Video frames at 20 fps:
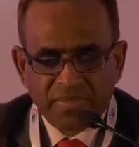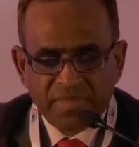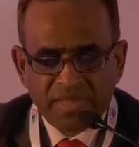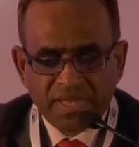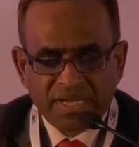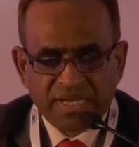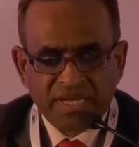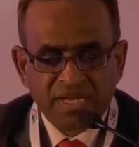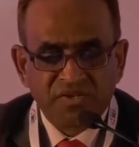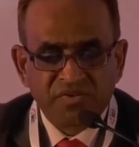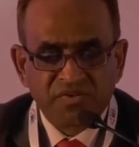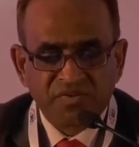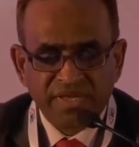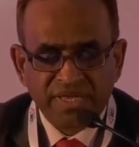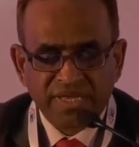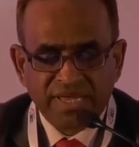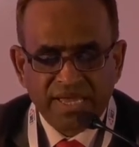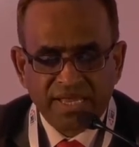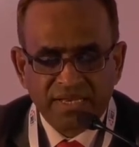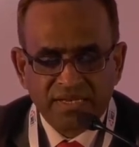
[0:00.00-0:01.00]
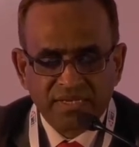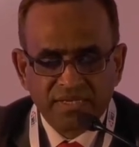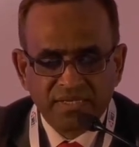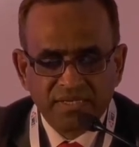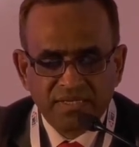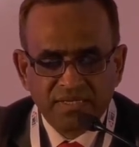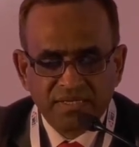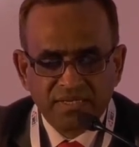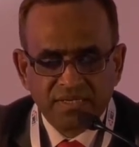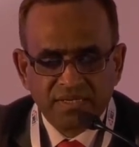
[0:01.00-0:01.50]
the country can
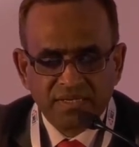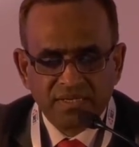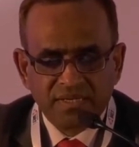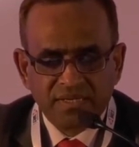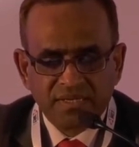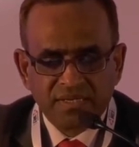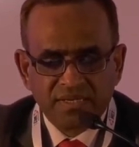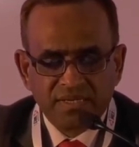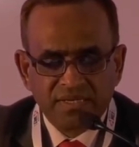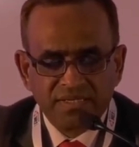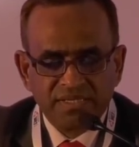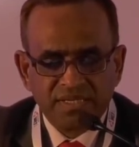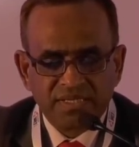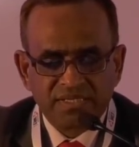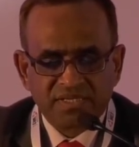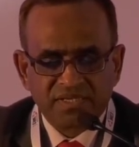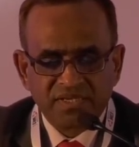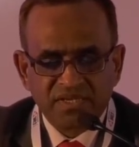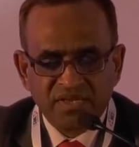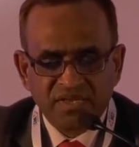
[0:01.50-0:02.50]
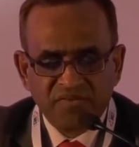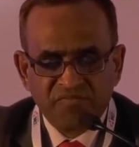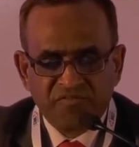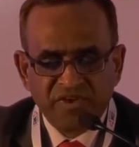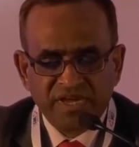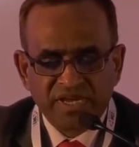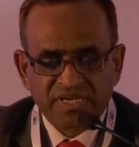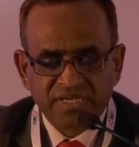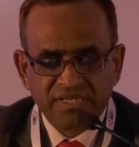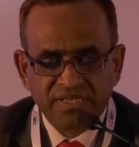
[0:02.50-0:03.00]
just
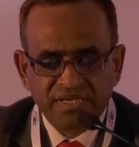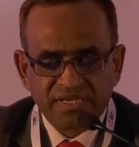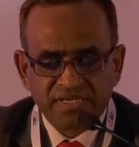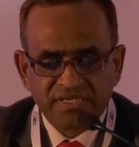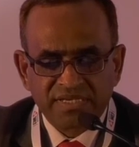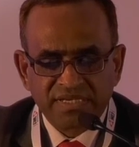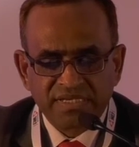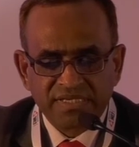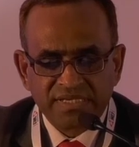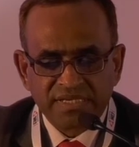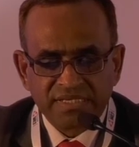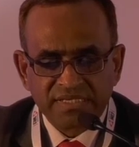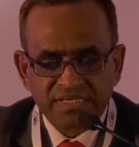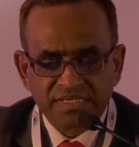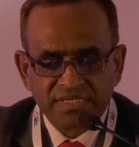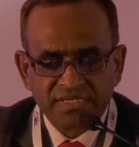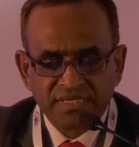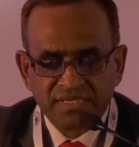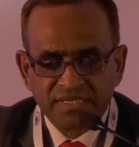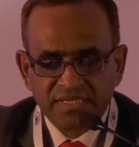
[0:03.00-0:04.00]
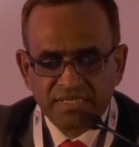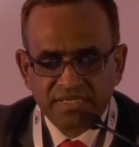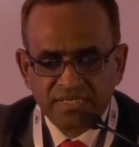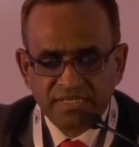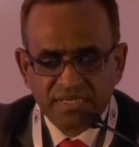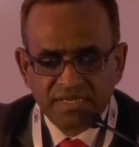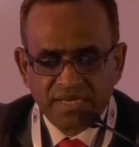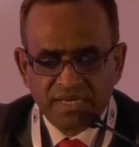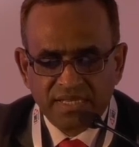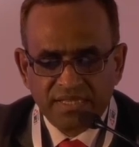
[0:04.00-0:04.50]
evict their citizens
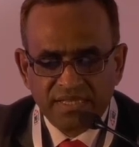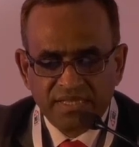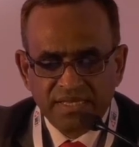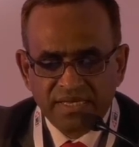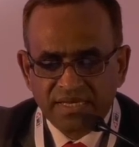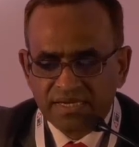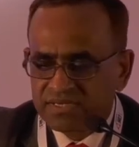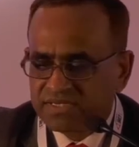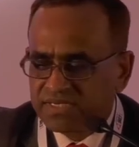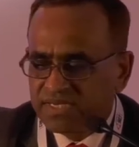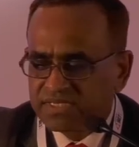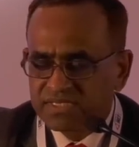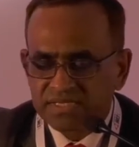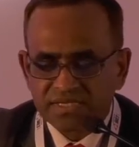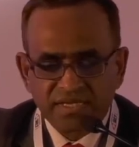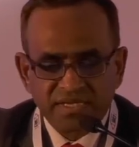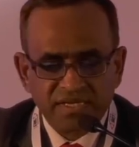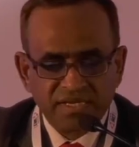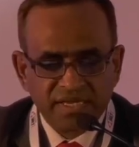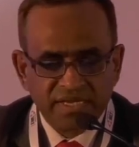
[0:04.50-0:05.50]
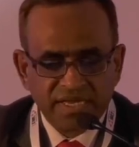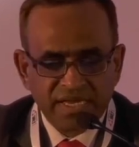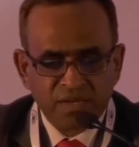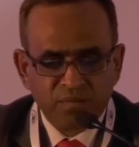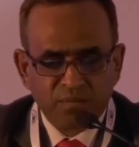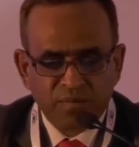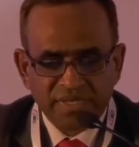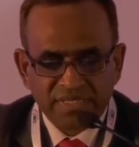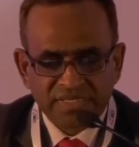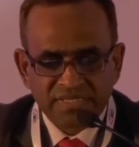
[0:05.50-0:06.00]
and they are just
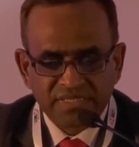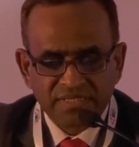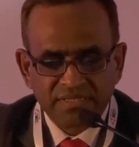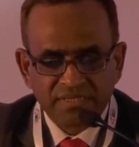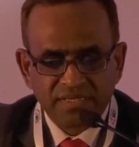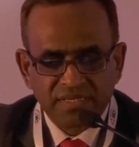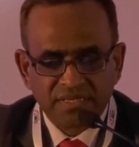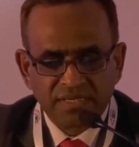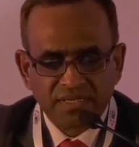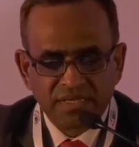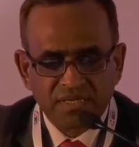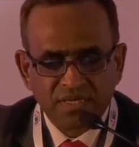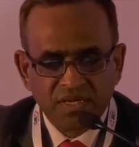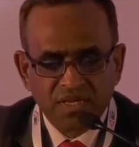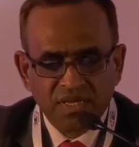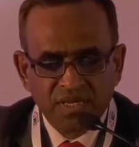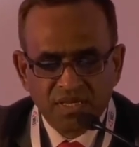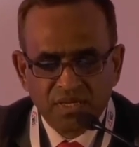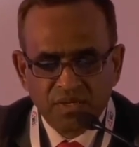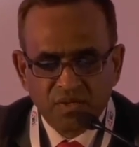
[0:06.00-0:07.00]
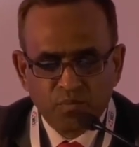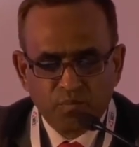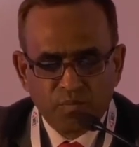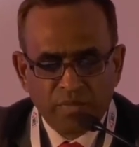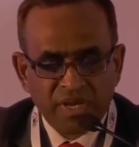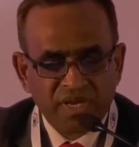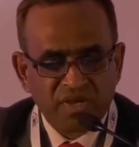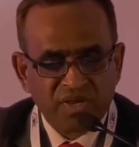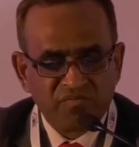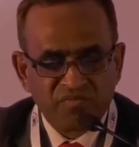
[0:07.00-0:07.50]
helpless.
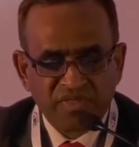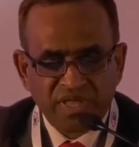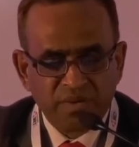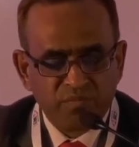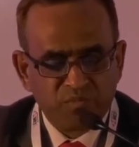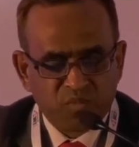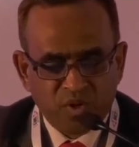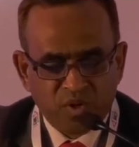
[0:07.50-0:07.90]
Many of them